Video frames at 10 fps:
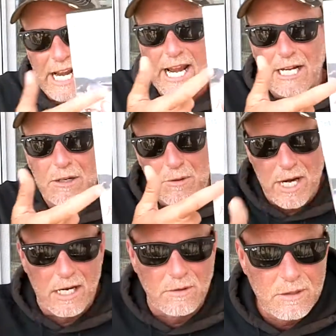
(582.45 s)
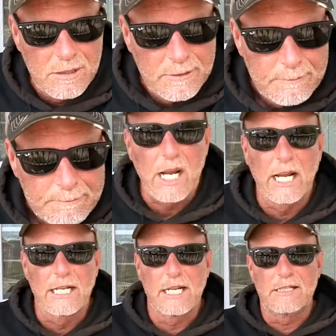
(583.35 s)
hanging around,
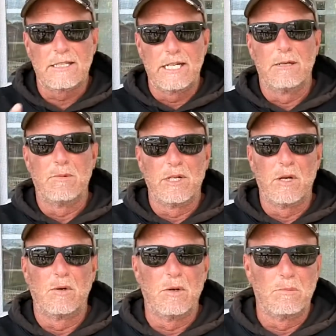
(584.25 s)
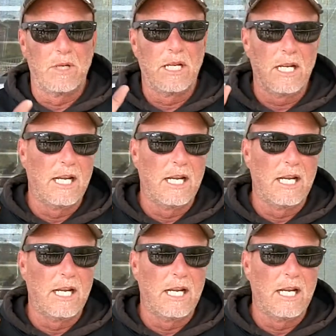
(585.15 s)
and they'd seen them and known them.